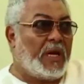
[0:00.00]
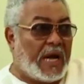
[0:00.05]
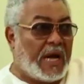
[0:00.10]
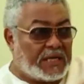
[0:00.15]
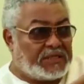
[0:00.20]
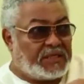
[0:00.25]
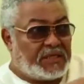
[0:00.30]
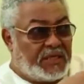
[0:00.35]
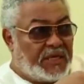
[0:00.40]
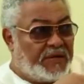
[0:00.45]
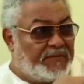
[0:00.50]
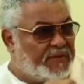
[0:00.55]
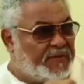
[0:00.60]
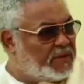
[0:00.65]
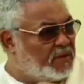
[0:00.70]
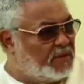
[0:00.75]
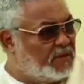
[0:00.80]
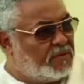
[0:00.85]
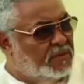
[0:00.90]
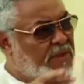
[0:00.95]
as he
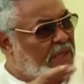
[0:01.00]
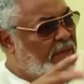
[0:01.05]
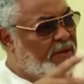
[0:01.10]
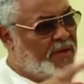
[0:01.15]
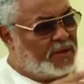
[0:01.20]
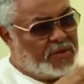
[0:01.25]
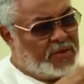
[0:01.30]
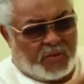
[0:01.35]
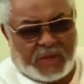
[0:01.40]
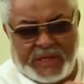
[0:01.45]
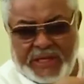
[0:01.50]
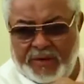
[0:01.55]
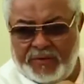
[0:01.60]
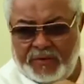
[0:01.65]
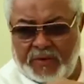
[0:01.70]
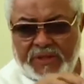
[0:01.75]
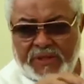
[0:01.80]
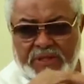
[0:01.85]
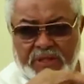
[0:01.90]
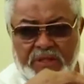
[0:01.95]
left. I don't know whether it
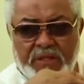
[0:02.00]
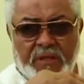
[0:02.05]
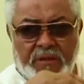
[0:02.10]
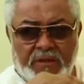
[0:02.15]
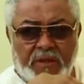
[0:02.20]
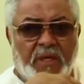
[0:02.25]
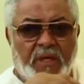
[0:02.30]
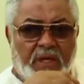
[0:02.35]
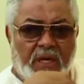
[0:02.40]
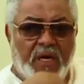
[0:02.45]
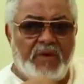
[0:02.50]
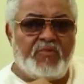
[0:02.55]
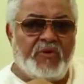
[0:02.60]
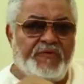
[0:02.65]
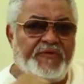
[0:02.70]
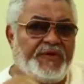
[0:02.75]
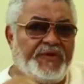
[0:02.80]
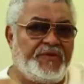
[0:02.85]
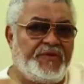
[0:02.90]
was a movie